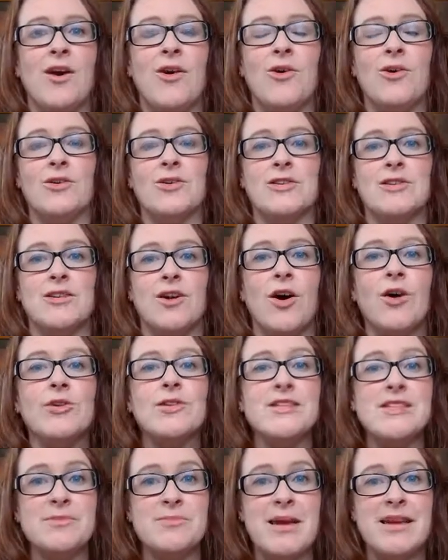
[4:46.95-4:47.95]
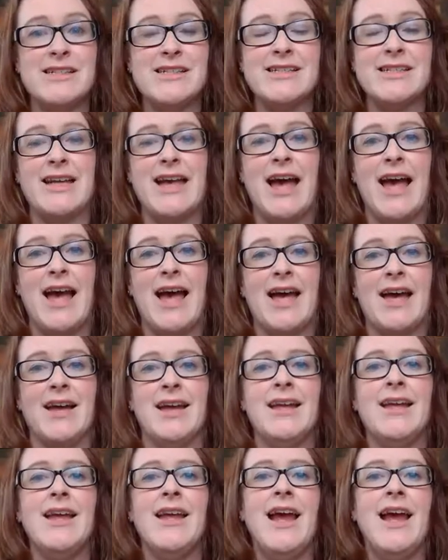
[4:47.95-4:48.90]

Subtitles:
on dementia care